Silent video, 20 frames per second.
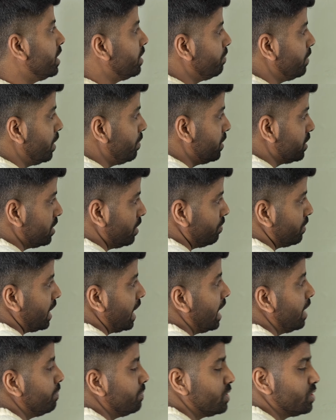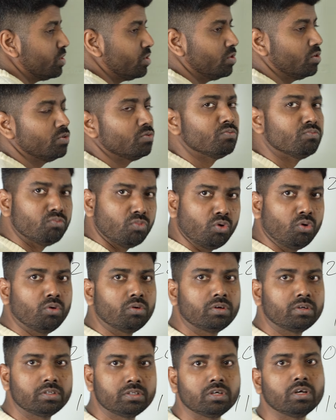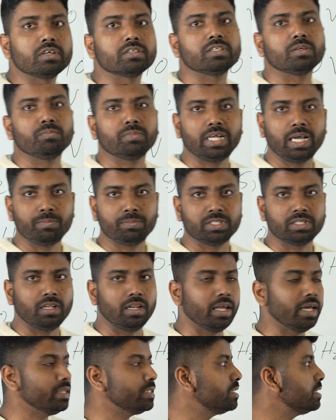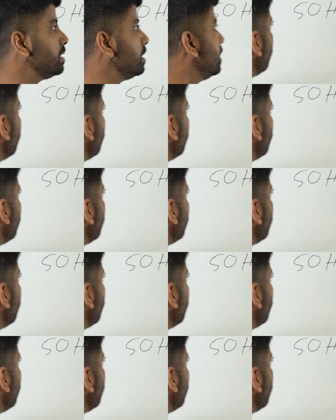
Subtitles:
it may be sometimes more or sometimes less,